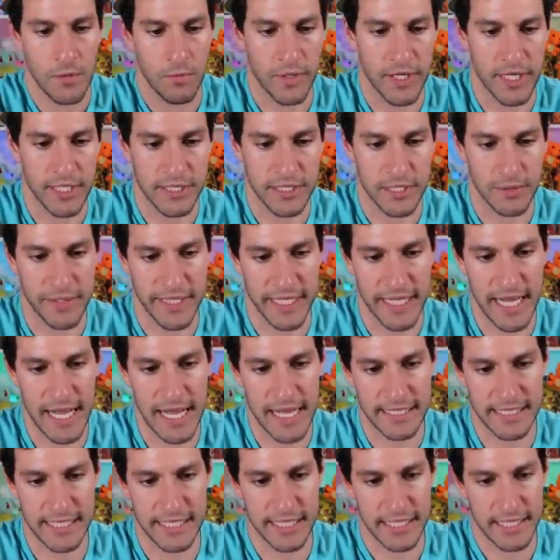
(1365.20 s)
What else do we
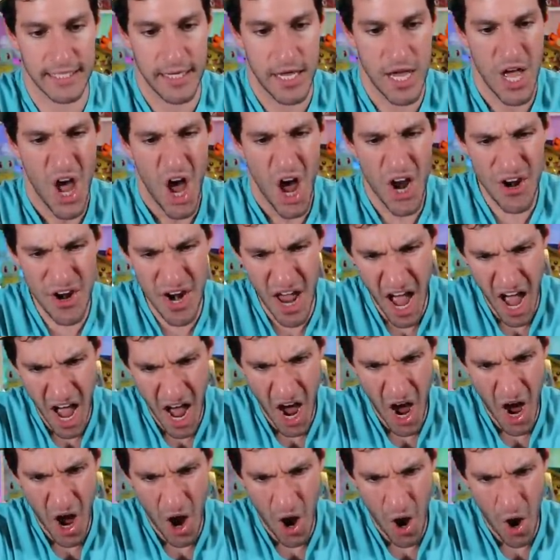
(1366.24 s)
got?
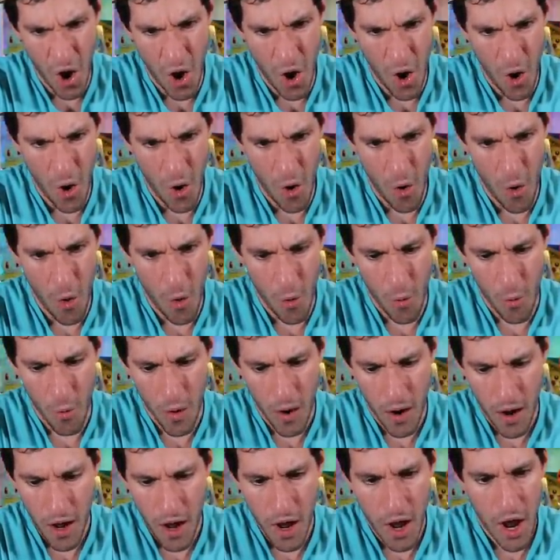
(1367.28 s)

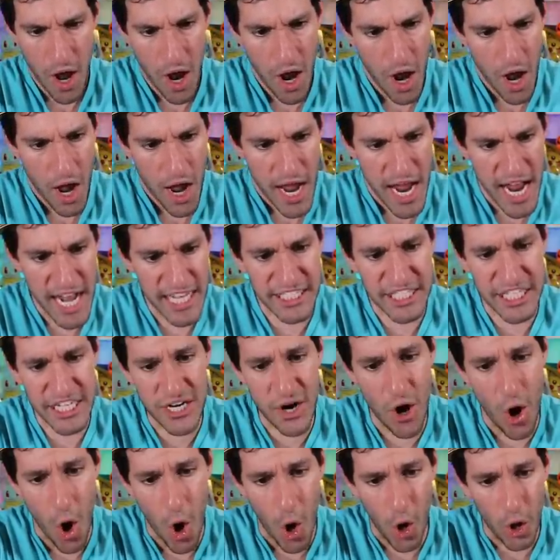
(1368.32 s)
No! It's
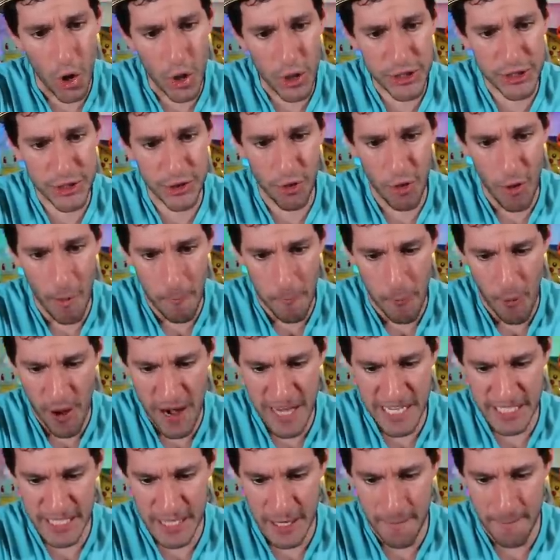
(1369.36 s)
an Ultra
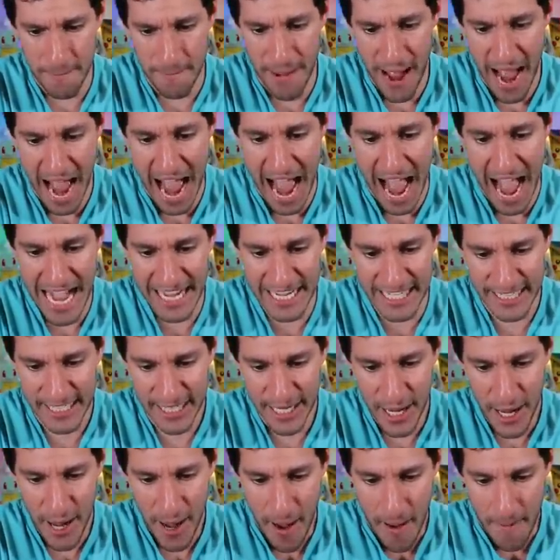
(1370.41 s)
Prism pack,
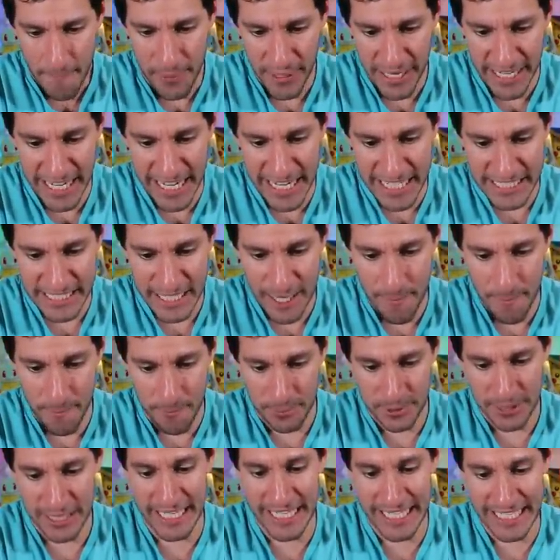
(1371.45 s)
but it is
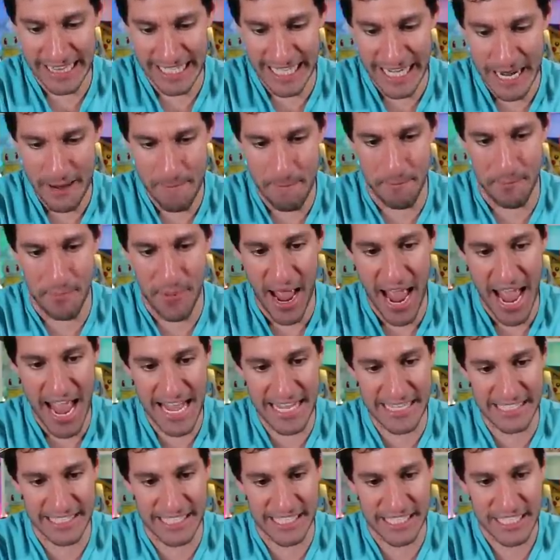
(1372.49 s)
completely
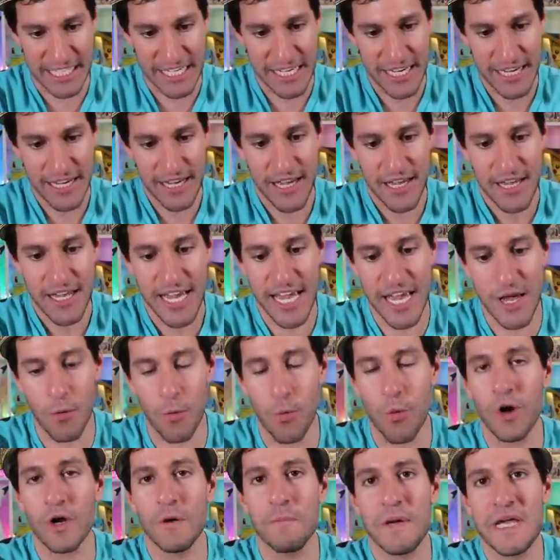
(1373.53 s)
bent. It
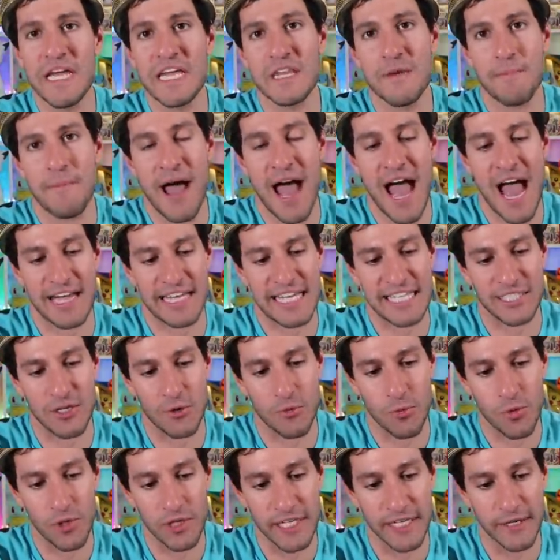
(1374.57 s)
would be the pack. That's a
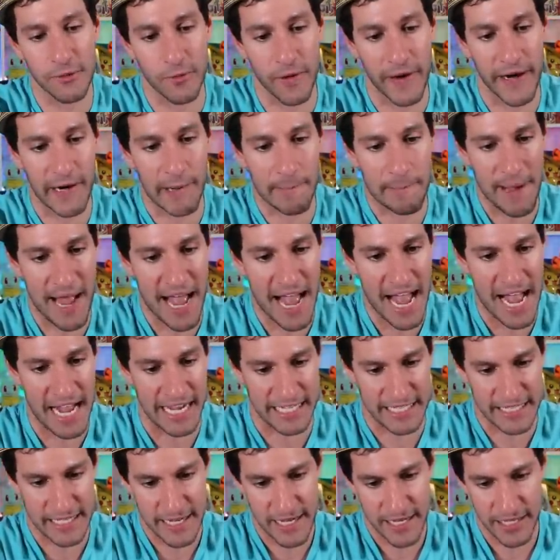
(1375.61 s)
really rare
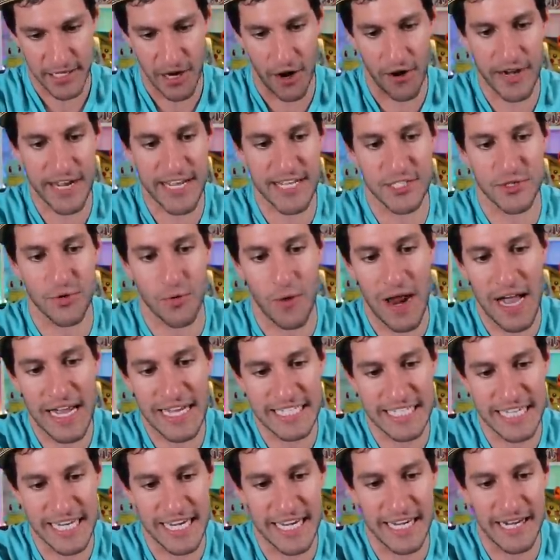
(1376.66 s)
pack. Guardians
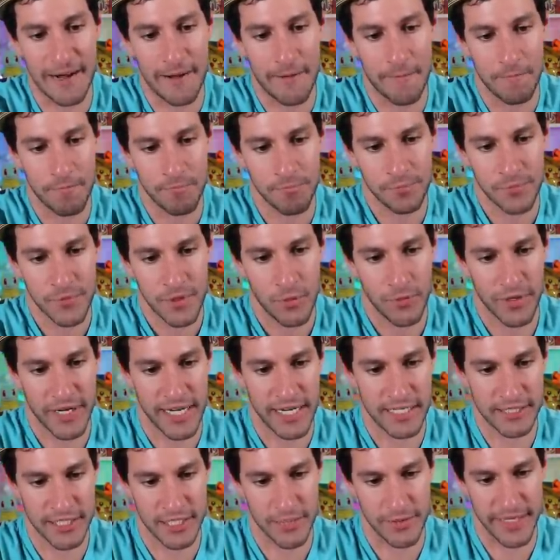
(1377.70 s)
Rising. What
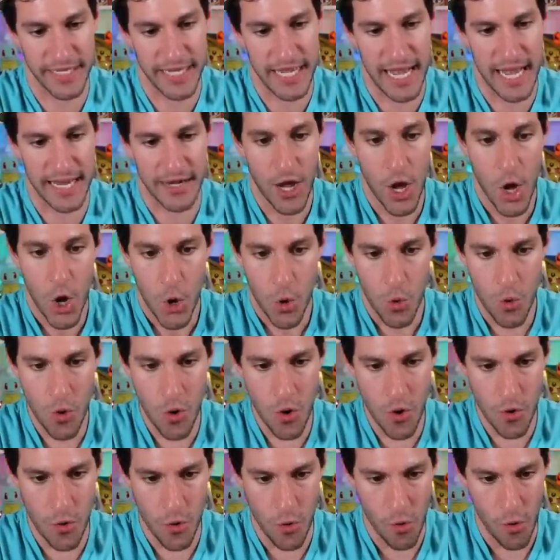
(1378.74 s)
else do we got?
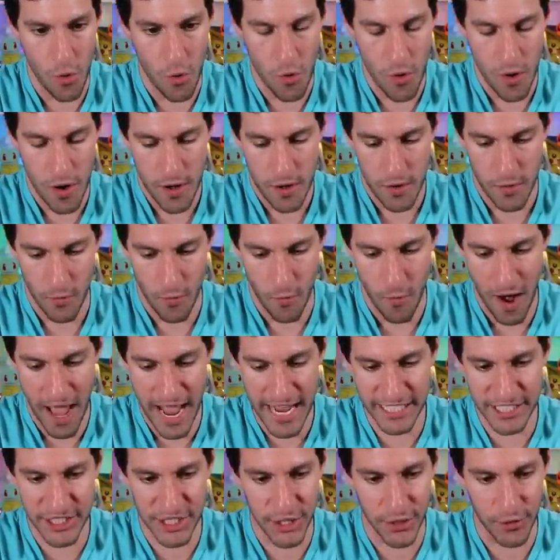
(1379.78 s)
Ooh,
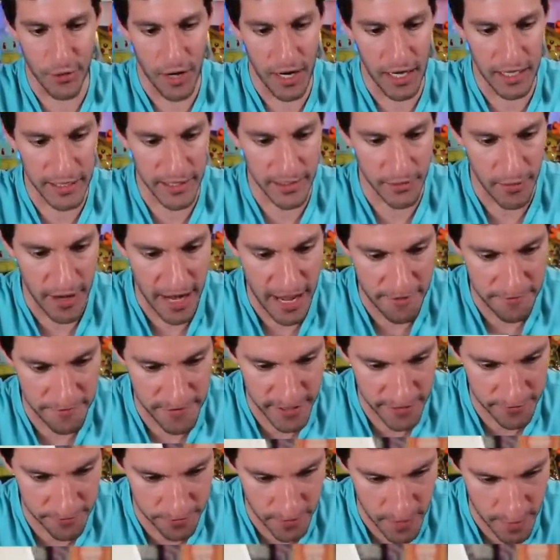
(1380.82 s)
Raichu
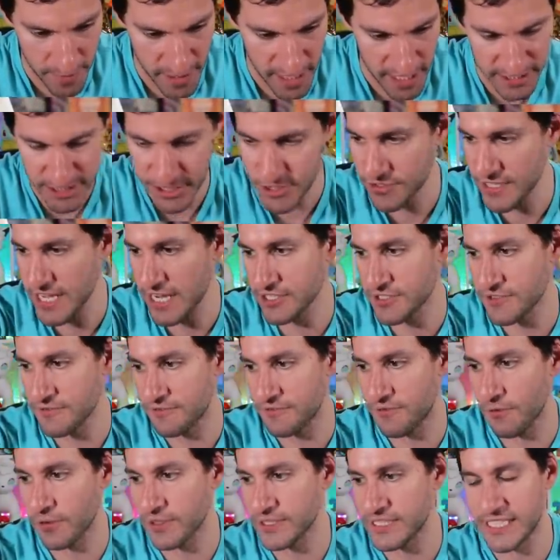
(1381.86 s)
holographic from
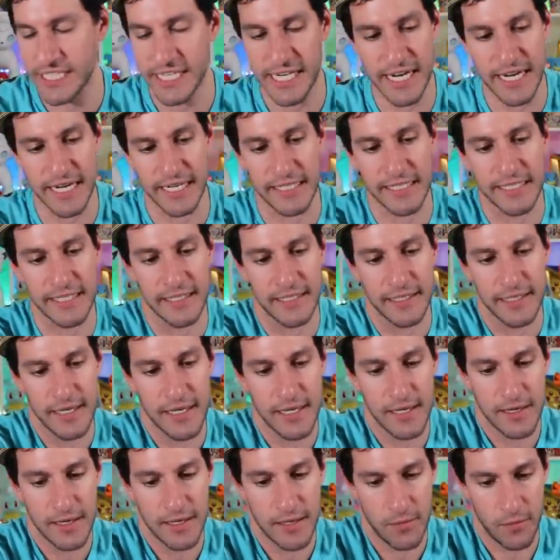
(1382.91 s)
2014.
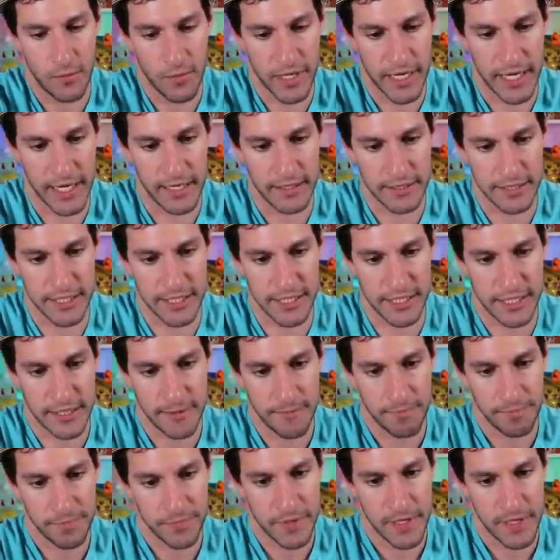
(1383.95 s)
What else?